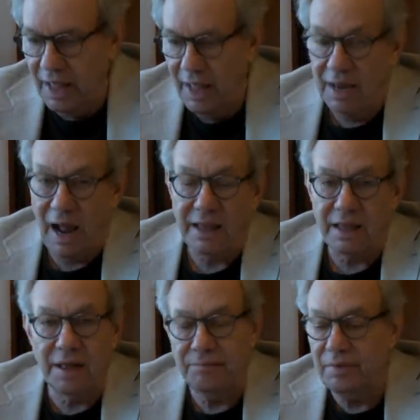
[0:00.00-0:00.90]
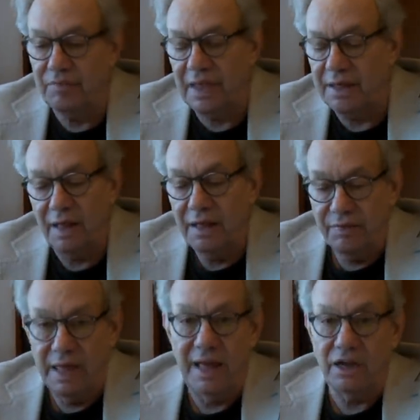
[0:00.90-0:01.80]
And they
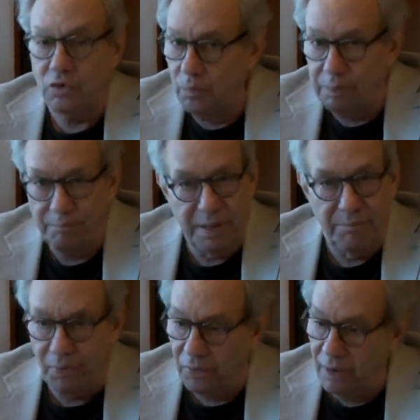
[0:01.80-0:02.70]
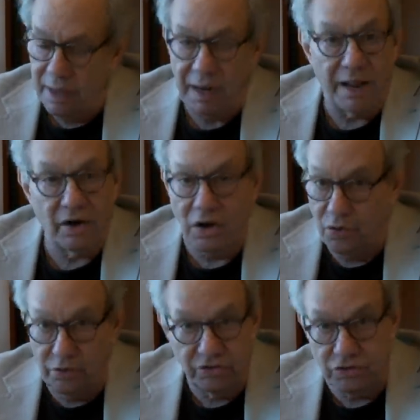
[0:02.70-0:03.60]
had a group of people, and I don't
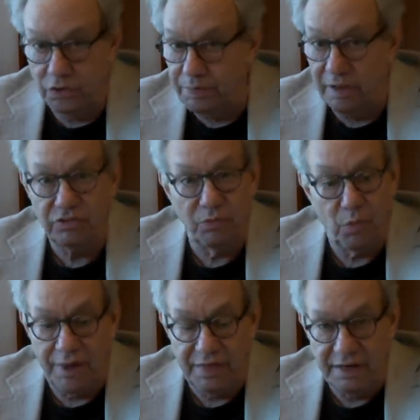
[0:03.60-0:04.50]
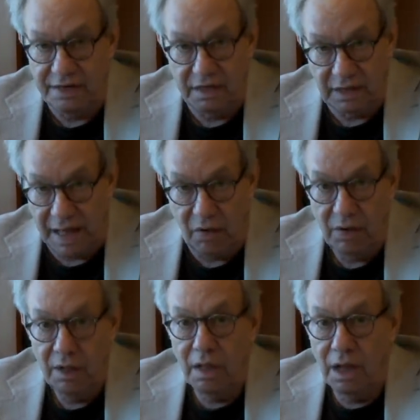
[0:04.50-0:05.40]
know who this group is and why they didn't allow
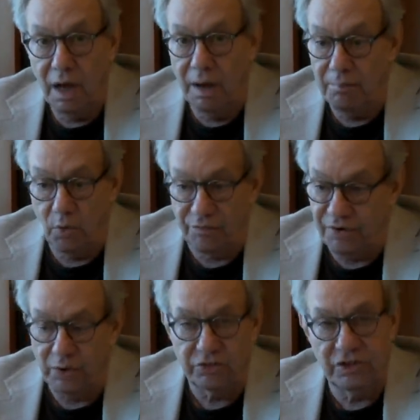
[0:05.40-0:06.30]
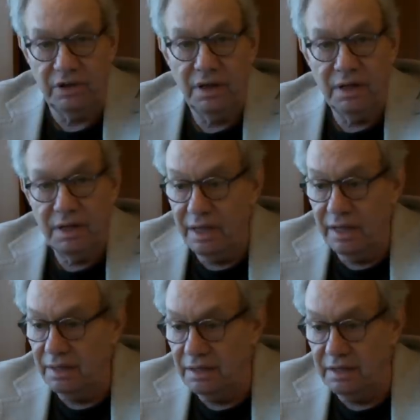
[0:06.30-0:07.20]
more folks in
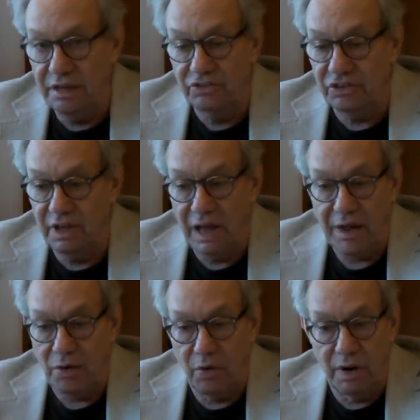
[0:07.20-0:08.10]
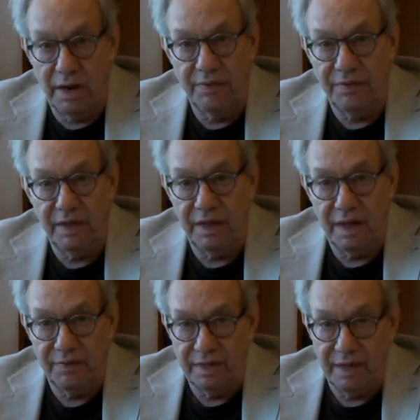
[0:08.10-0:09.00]
D.C. or in
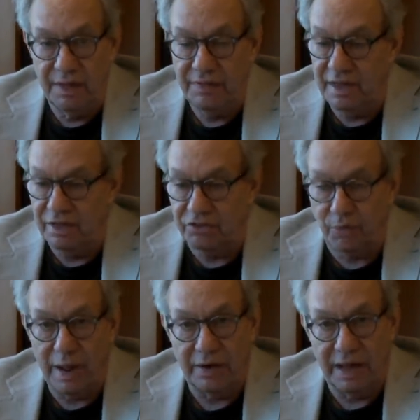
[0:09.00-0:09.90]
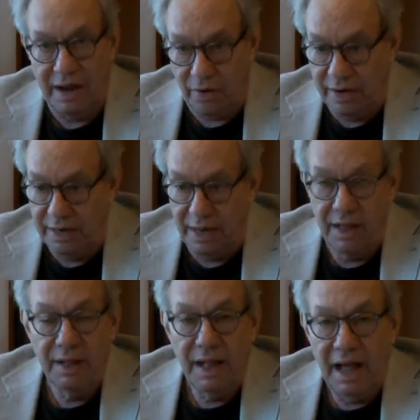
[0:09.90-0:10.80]
the surrounding area to
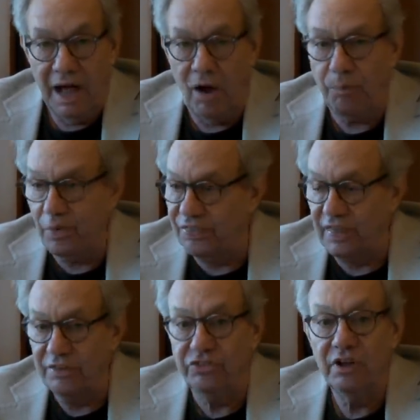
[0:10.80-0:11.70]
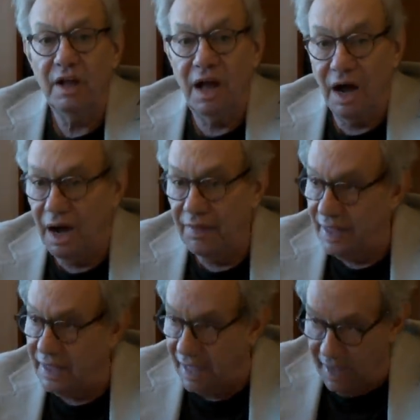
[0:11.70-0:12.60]
help with this.
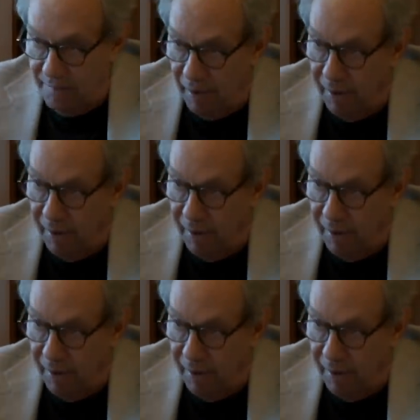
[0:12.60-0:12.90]
They came